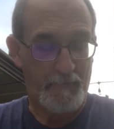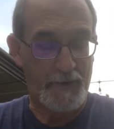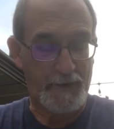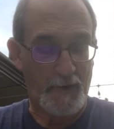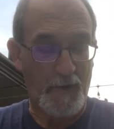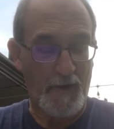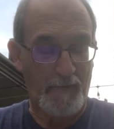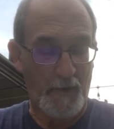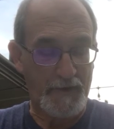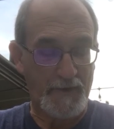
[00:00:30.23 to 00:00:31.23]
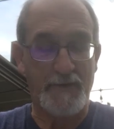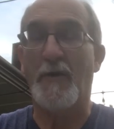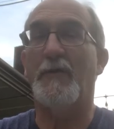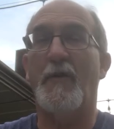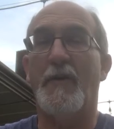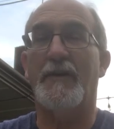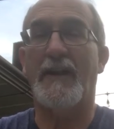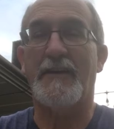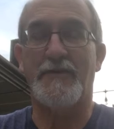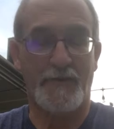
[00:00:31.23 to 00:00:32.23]
"Restore our fortunes, O Lord,
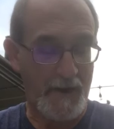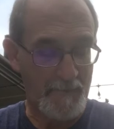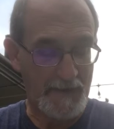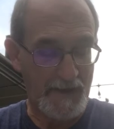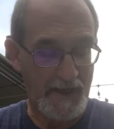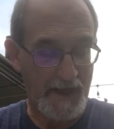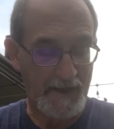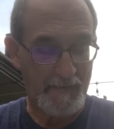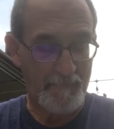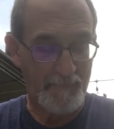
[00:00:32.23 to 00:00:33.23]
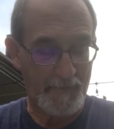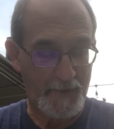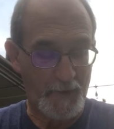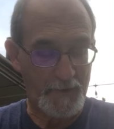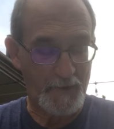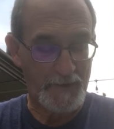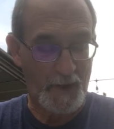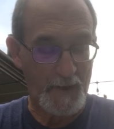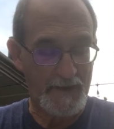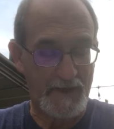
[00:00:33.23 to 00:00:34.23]
like streams in the Negev. Those who
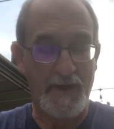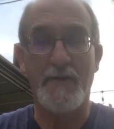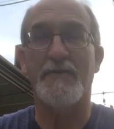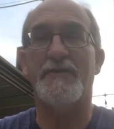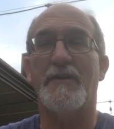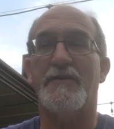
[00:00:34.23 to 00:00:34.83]
sow in tears